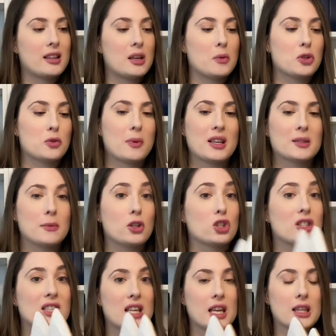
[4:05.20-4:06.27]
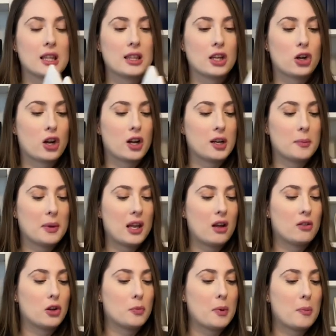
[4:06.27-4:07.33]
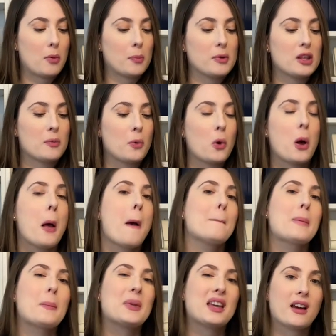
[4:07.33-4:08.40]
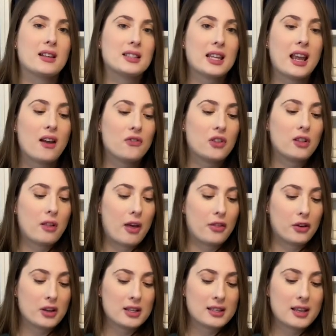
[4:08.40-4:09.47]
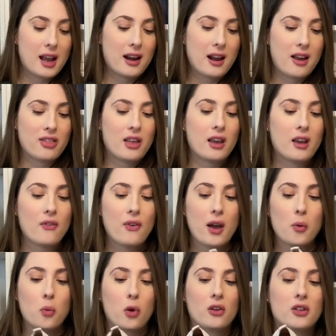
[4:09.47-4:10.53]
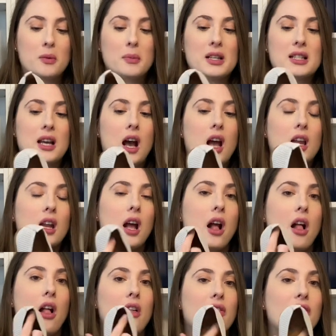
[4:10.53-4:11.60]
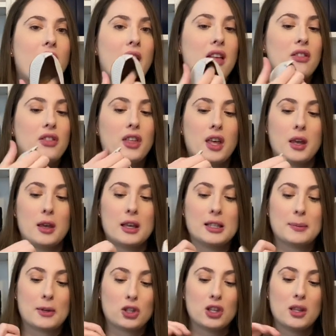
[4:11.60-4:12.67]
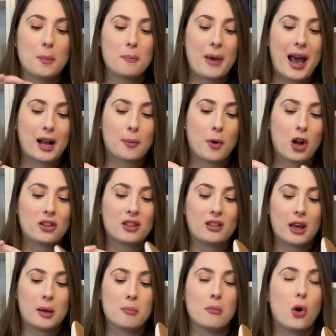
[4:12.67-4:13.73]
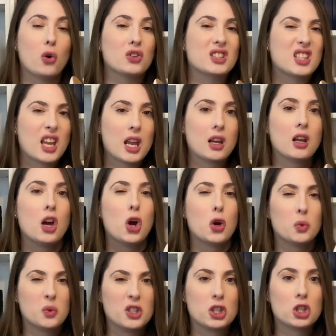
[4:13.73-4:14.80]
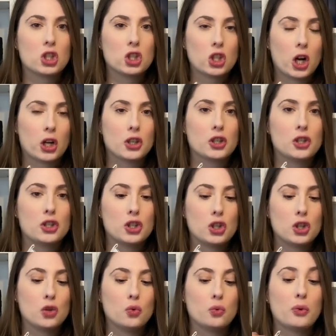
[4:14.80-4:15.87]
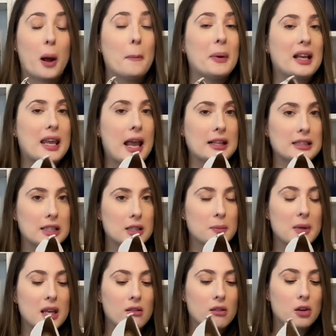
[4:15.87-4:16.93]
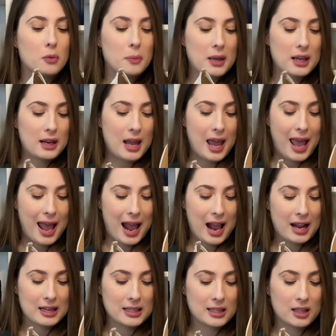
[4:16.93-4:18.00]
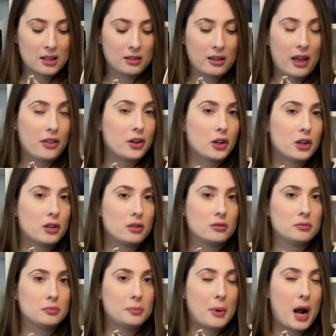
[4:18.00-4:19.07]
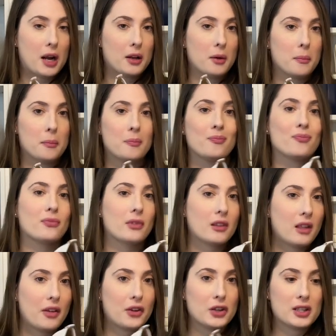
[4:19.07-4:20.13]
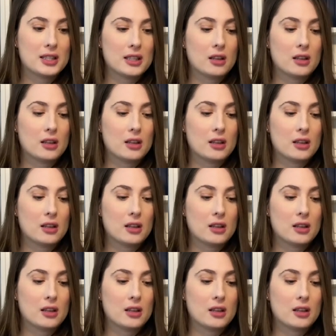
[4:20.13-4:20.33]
which makes me just think that they're going to be a little bit more breathable. But because they have the leather inside, I think if I wore them a ton, that especially the back part, the like moleskin, would start to rub against me a little bit. And the leather bottom, leather is